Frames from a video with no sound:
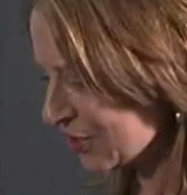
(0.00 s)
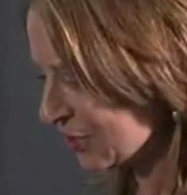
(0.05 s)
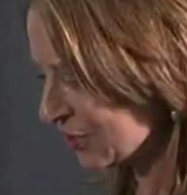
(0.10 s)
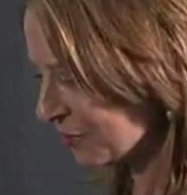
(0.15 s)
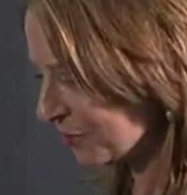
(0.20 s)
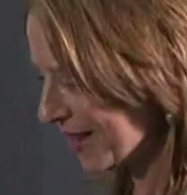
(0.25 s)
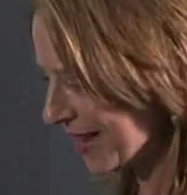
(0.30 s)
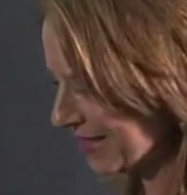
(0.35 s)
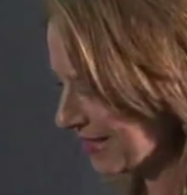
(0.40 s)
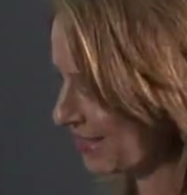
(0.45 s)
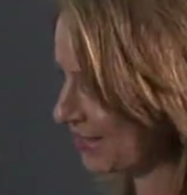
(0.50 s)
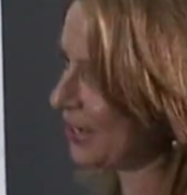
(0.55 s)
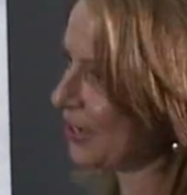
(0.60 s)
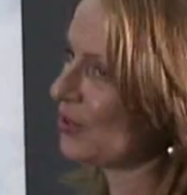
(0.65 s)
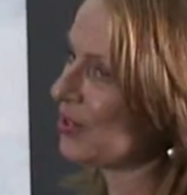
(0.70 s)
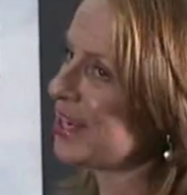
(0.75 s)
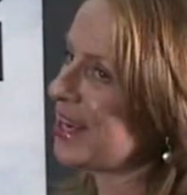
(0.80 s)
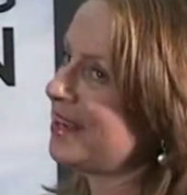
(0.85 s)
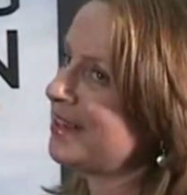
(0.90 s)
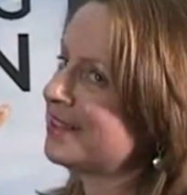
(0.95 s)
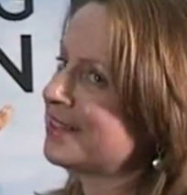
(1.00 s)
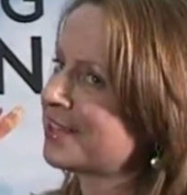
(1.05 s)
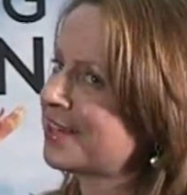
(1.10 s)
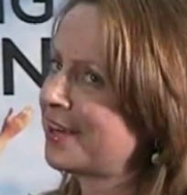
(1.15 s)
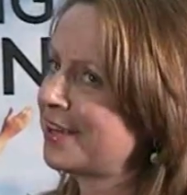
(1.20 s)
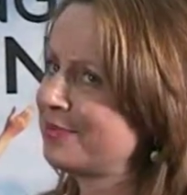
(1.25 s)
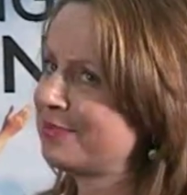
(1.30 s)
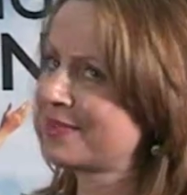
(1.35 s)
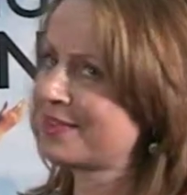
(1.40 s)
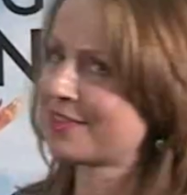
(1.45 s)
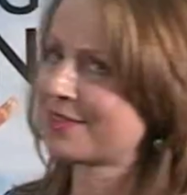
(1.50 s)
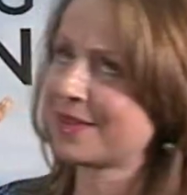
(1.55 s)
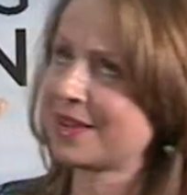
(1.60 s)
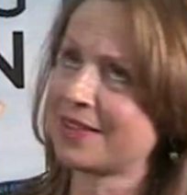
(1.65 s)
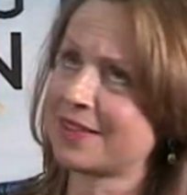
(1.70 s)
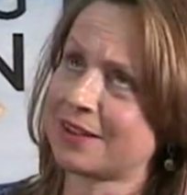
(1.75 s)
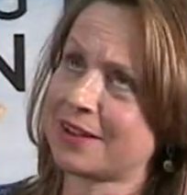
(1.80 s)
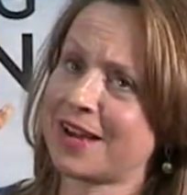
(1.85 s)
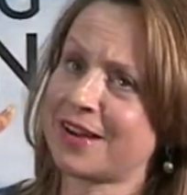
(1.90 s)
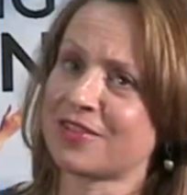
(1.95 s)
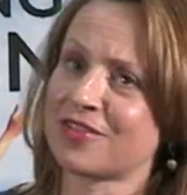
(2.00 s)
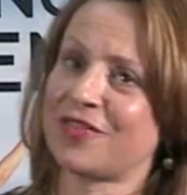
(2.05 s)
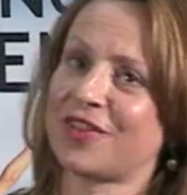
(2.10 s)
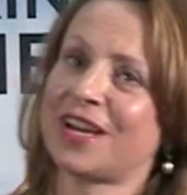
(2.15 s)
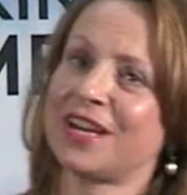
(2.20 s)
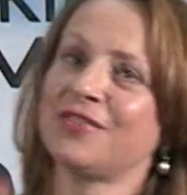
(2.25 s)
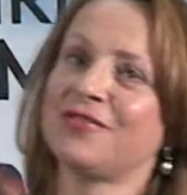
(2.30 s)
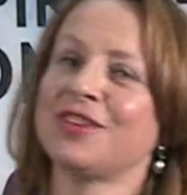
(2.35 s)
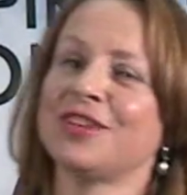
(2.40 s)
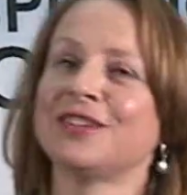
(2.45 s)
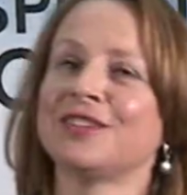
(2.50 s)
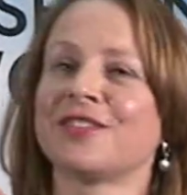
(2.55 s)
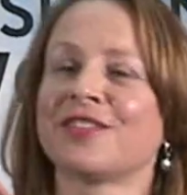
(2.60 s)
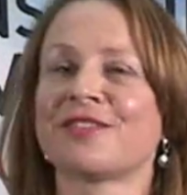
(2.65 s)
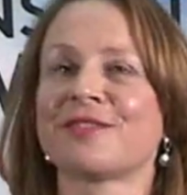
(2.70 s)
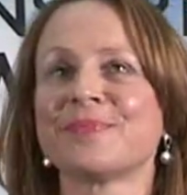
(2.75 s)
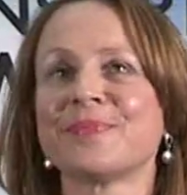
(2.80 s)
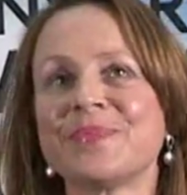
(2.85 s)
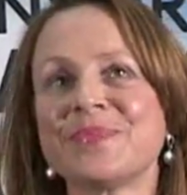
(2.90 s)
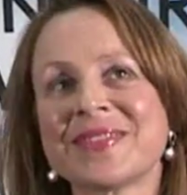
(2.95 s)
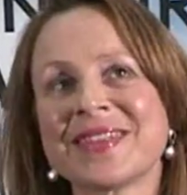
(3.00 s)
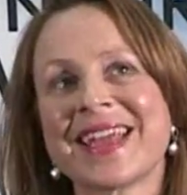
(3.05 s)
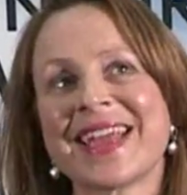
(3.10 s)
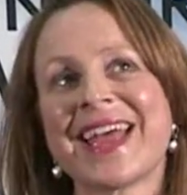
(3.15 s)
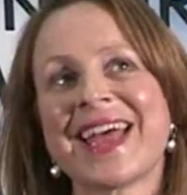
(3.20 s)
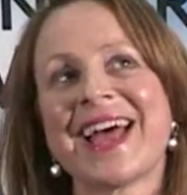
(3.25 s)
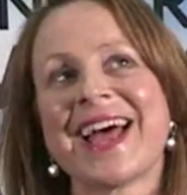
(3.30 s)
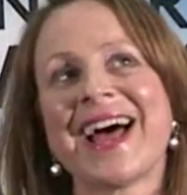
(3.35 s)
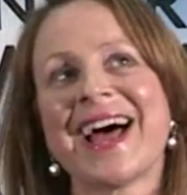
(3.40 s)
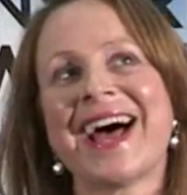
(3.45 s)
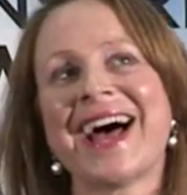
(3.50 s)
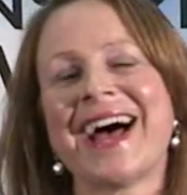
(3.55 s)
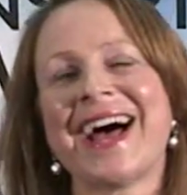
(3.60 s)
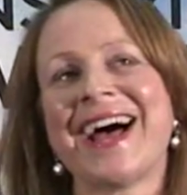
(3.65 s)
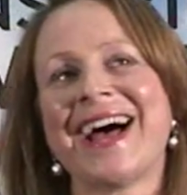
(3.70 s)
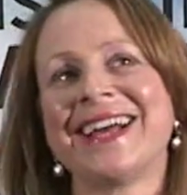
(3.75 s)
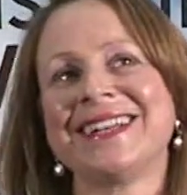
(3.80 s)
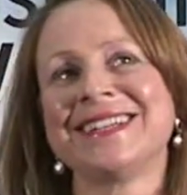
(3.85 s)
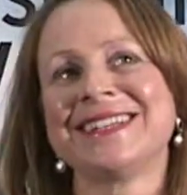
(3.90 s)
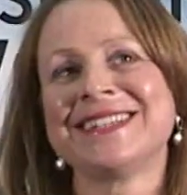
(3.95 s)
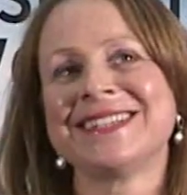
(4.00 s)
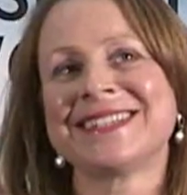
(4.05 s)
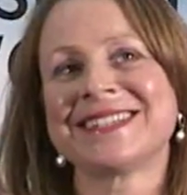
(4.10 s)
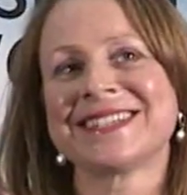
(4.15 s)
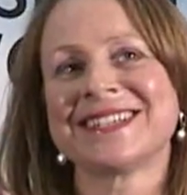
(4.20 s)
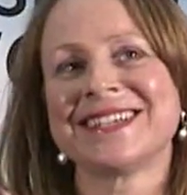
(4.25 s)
to Rwanda now 10 times in the last 5 years. And